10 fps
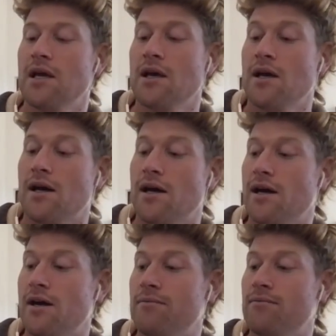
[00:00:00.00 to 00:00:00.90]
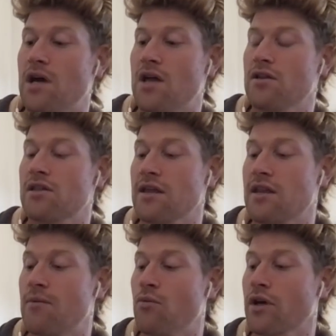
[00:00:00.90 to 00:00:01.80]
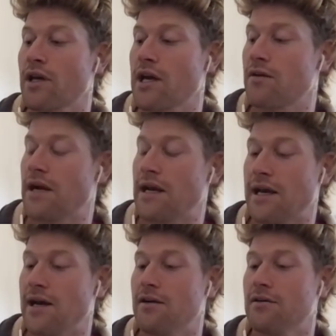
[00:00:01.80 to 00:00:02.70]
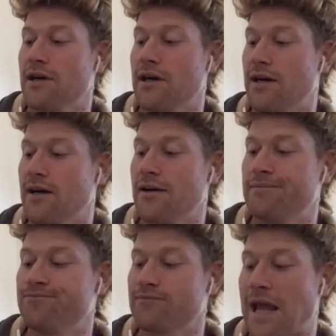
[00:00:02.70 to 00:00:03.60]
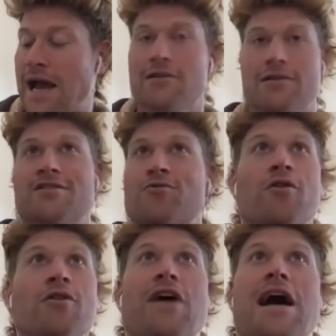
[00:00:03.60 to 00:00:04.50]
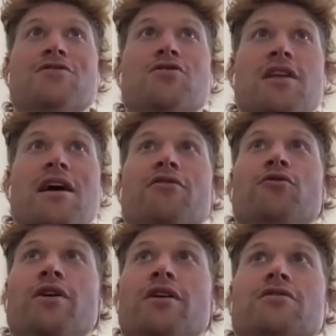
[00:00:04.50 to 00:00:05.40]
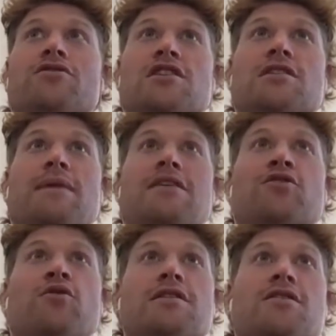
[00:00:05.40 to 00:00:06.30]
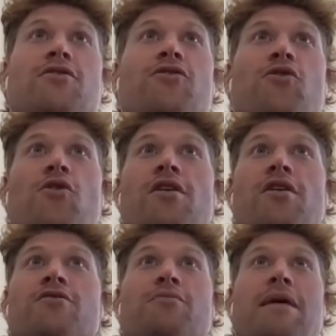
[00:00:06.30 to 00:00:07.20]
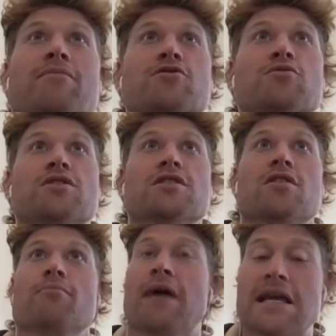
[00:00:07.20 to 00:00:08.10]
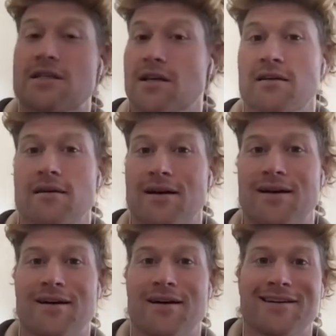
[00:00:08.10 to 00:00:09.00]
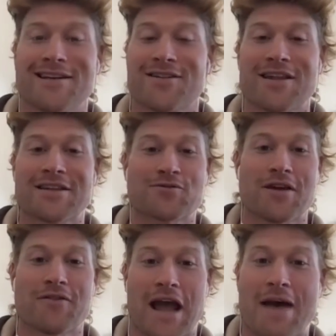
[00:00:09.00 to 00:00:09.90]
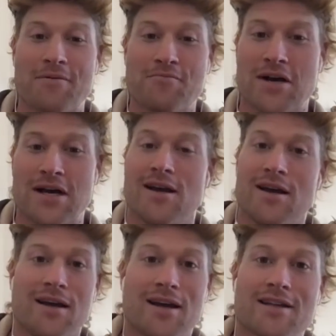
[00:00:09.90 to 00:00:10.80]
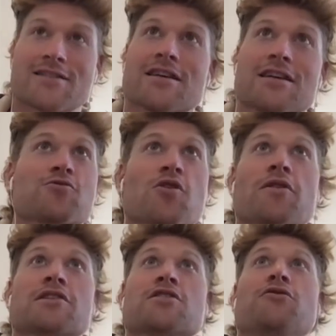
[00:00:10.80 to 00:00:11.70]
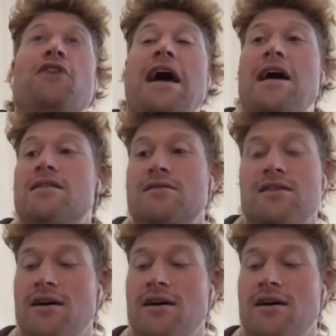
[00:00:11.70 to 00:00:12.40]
Other thing that I'm working on right now, house is growing faster than ever. We are just about to crest over 400 members, which is amazing. I didn't think this would ever happen, but it's growing so fast.